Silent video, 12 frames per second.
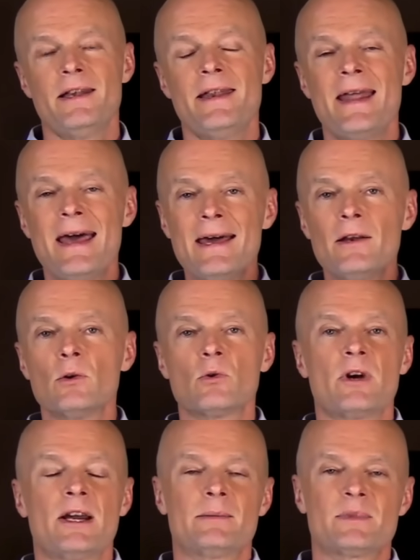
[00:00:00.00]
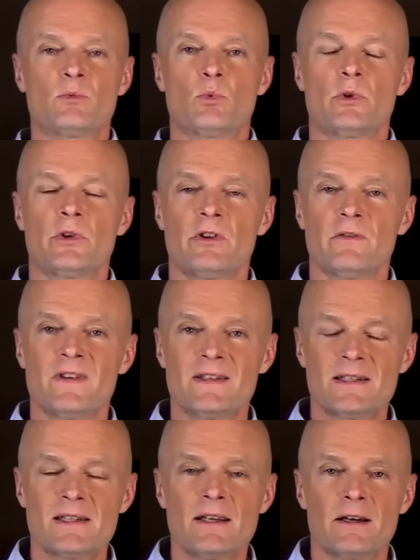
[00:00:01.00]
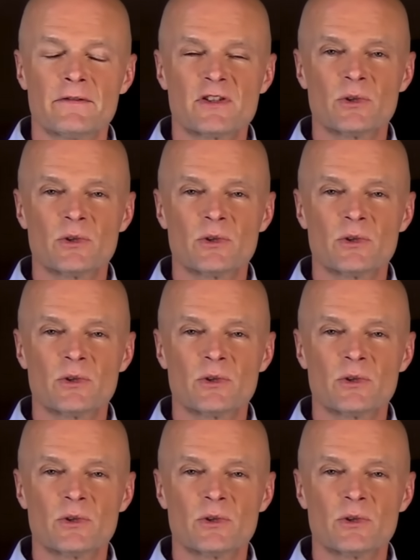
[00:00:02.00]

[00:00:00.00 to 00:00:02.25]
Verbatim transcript: nanograms worth of this stuff.